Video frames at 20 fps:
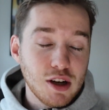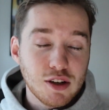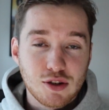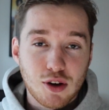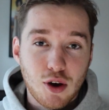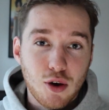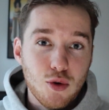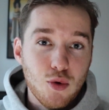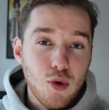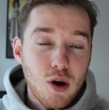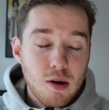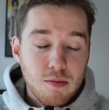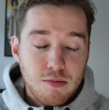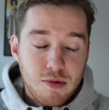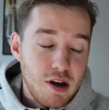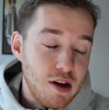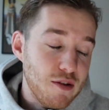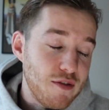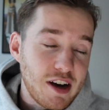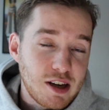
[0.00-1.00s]
So
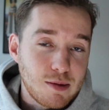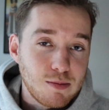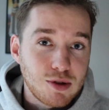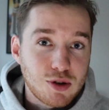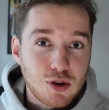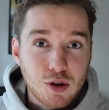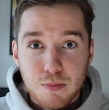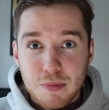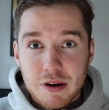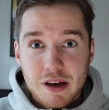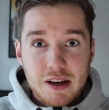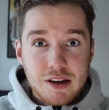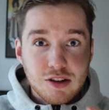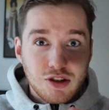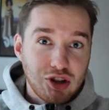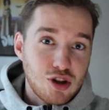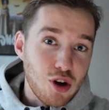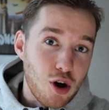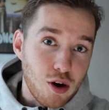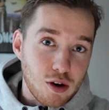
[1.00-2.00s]
the investments could be
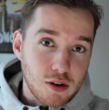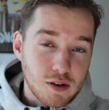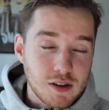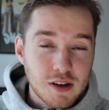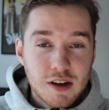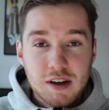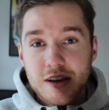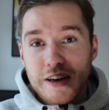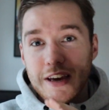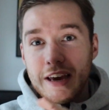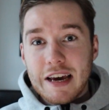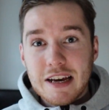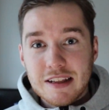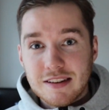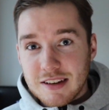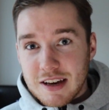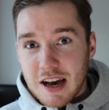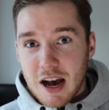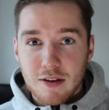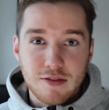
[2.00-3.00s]
stocks,
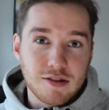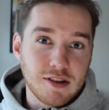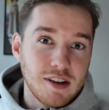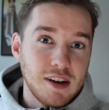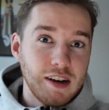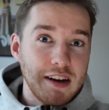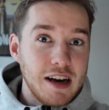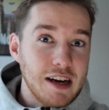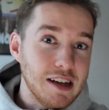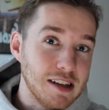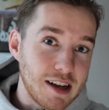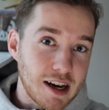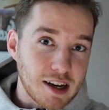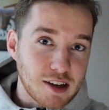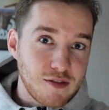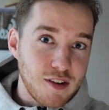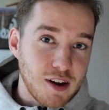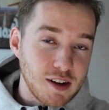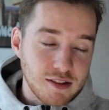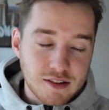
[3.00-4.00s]
ETFs,
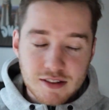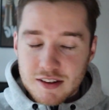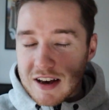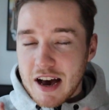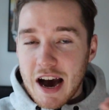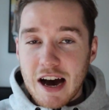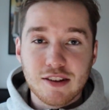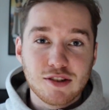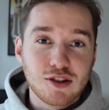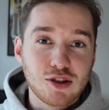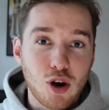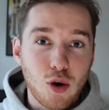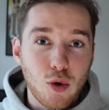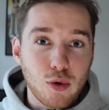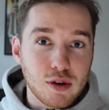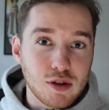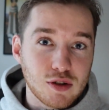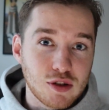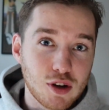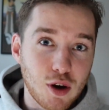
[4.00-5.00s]
index funds, and so
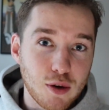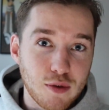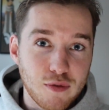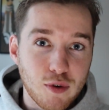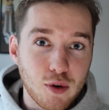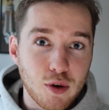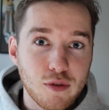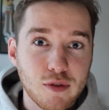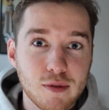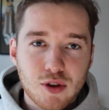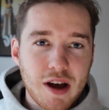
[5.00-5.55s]
on and so forth.